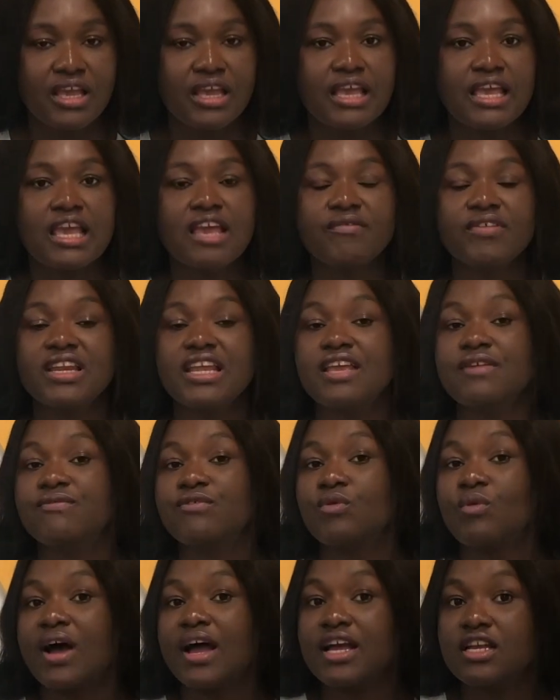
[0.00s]
Even if
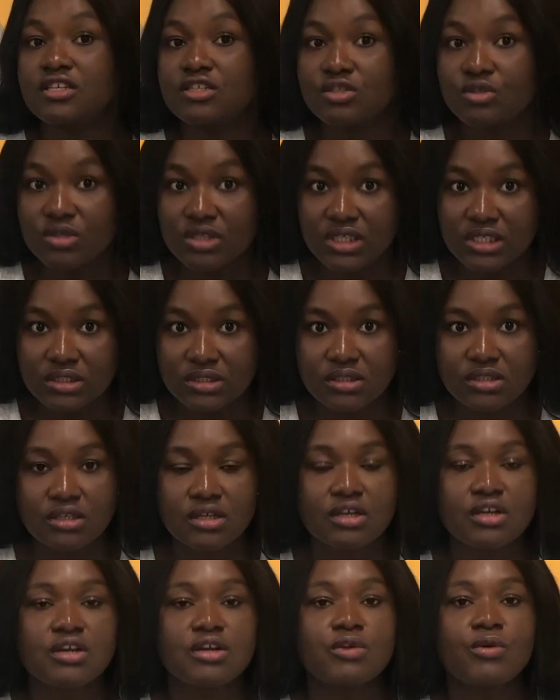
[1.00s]
you are a student,
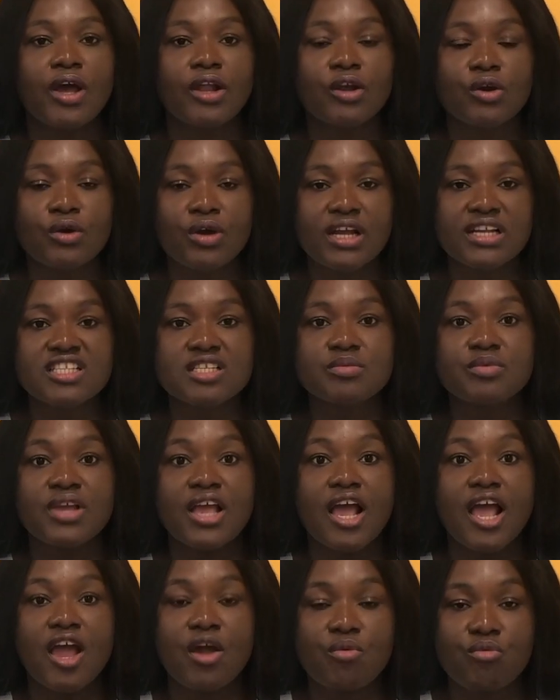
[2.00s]
you are not going to be
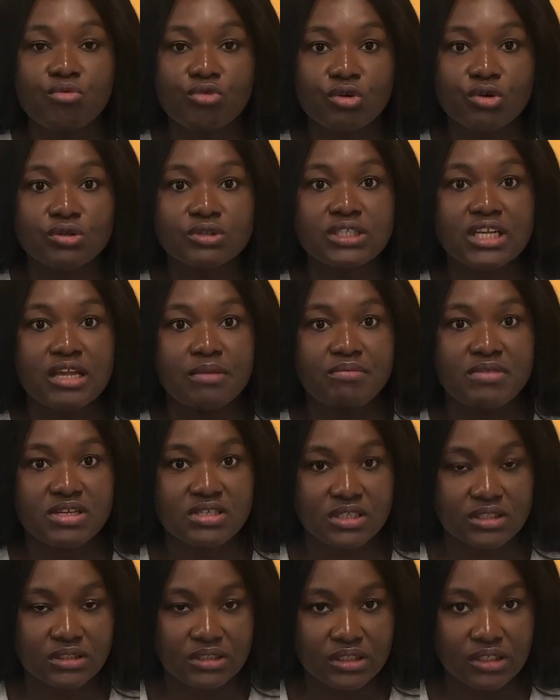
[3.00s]
enrolled
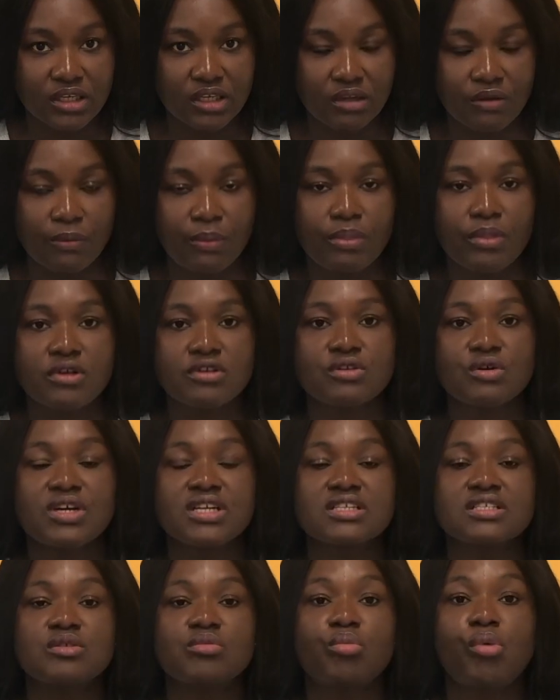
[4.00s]
immediately. So it
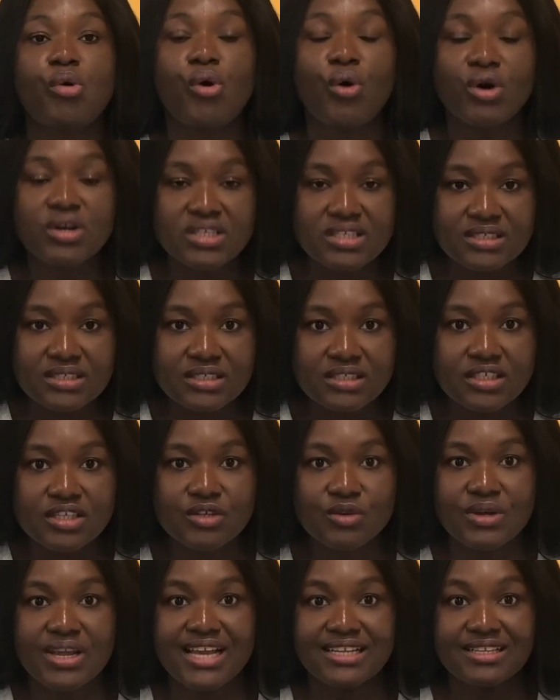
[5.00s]
is important you
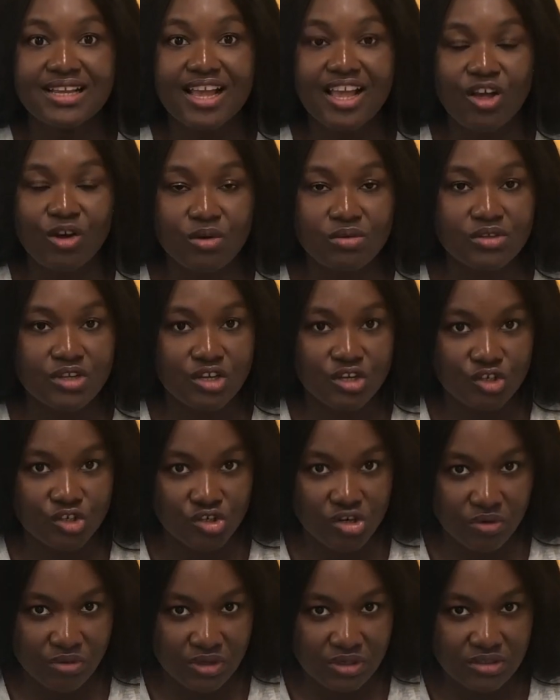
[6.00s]
get health
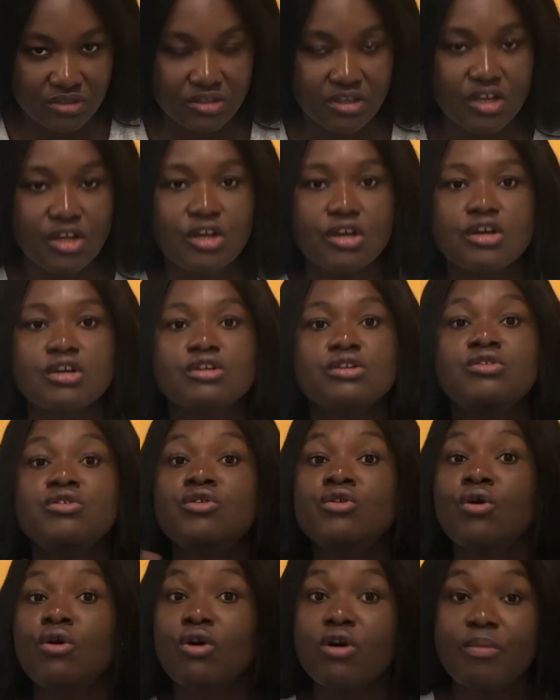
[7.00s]
insurance.
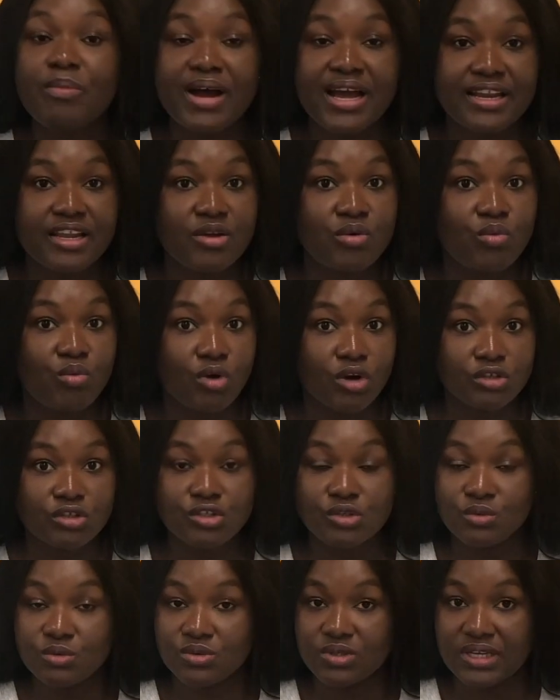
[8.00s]
Nobody wants
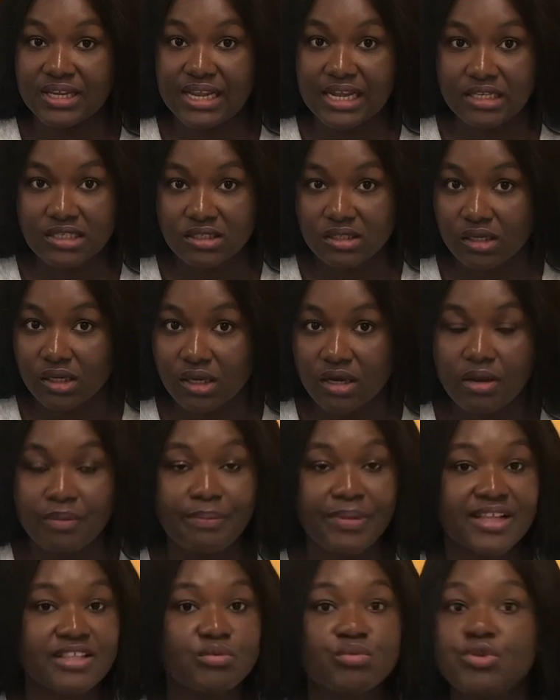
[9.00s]
you to get sick,
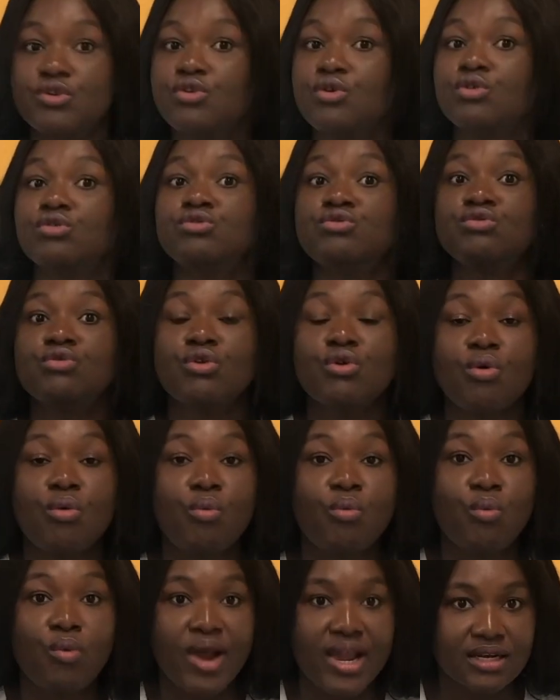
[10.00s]
but we don't know
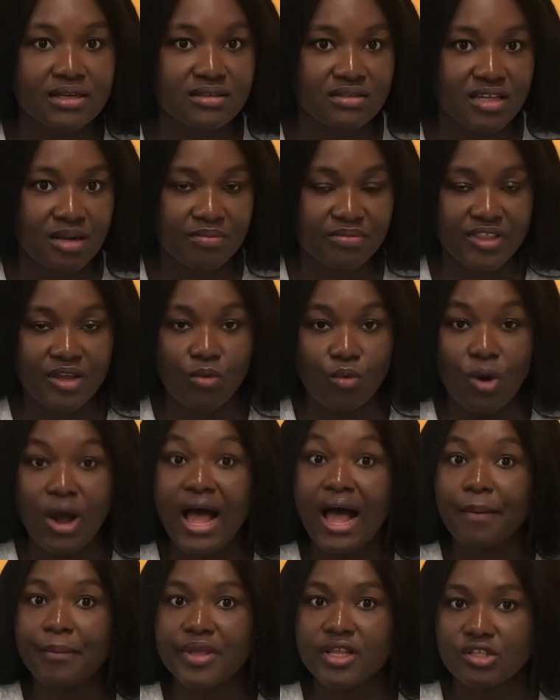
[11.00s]
when something will
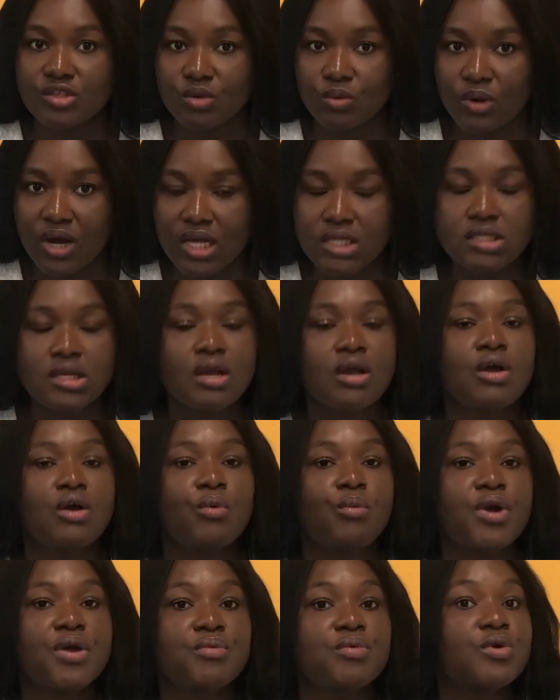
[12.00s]
happen to us
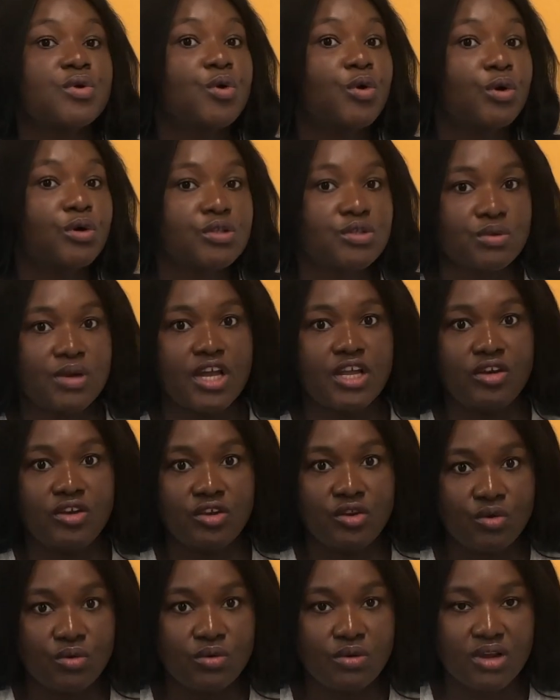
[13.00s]
when we go to a
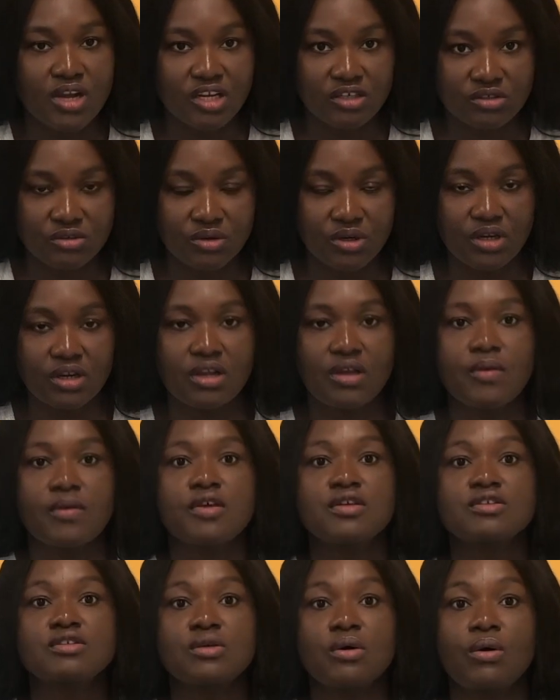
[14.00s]
new country.
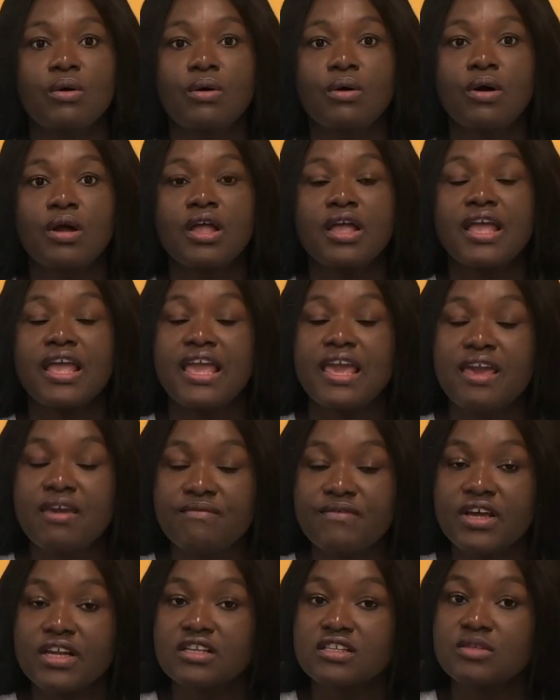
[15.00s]
So if
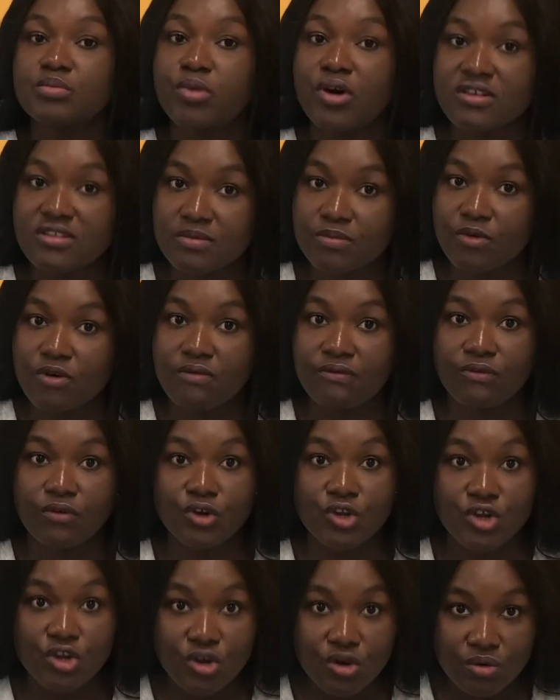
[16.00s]
it is possible for
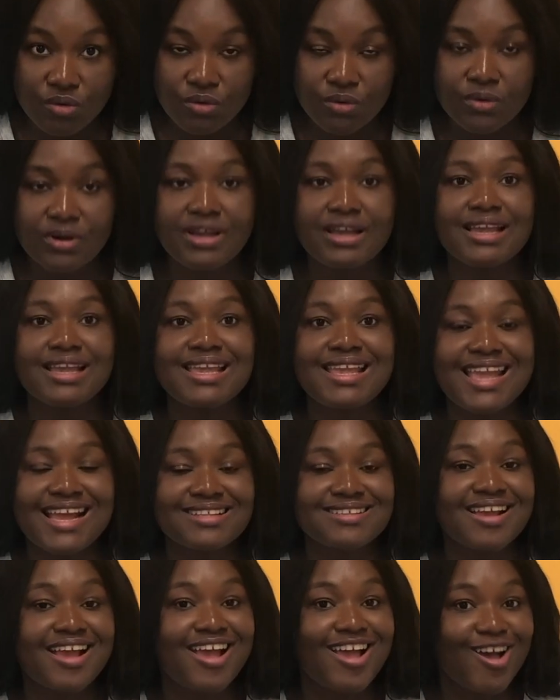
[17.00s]
you, get
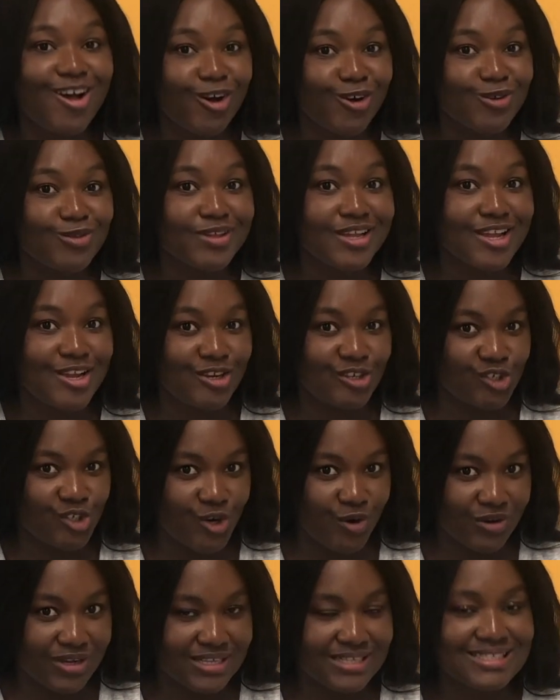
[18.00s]
health
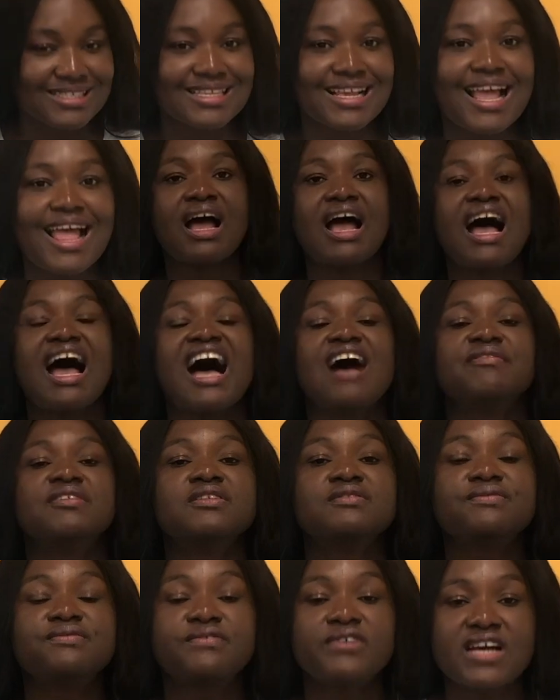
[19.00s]
insurance. Having
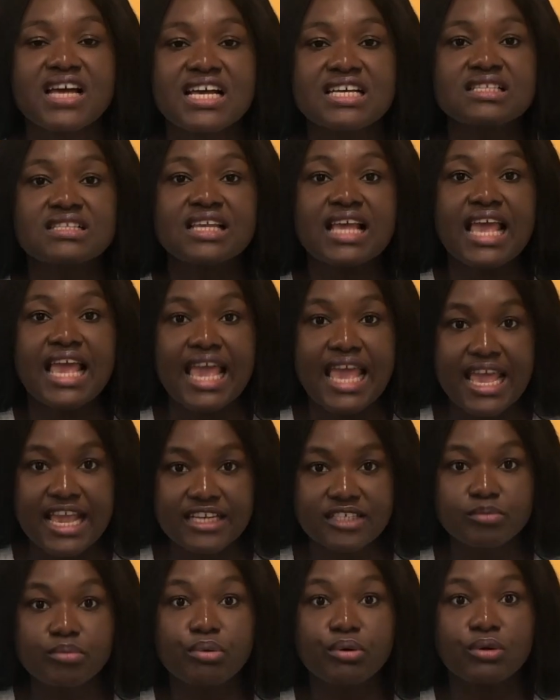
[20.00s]
first
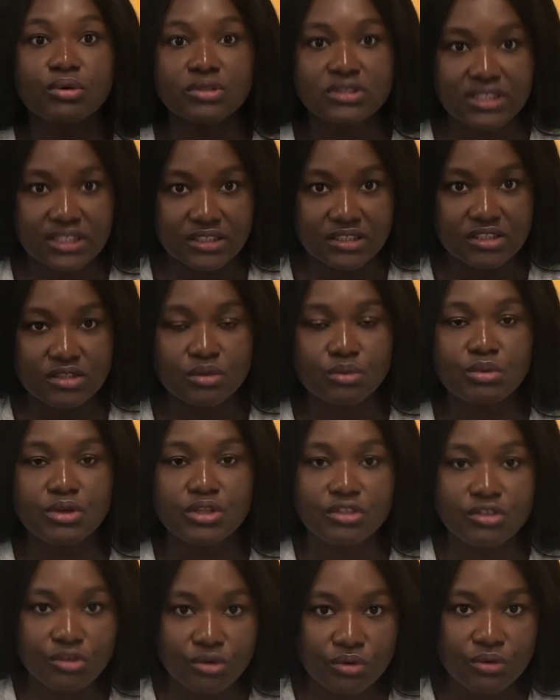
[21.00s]
aid product
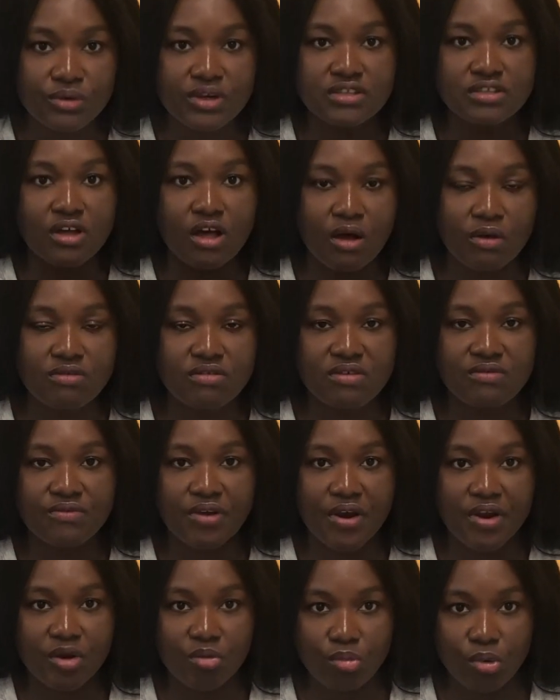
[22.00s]
with you is also
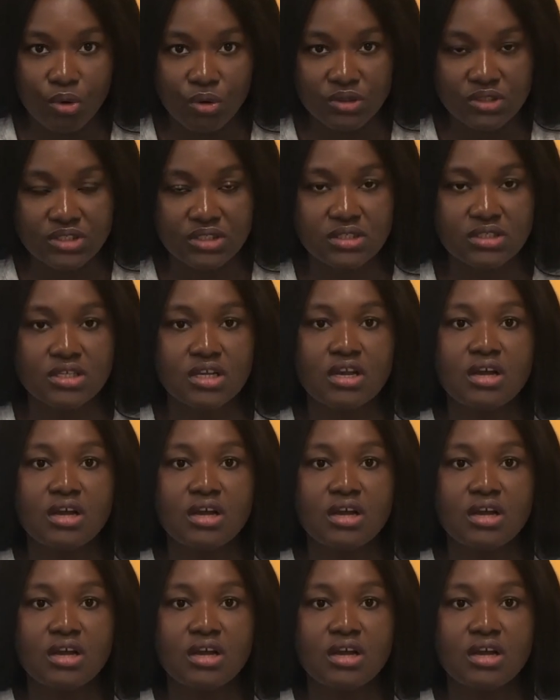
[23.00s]
very important.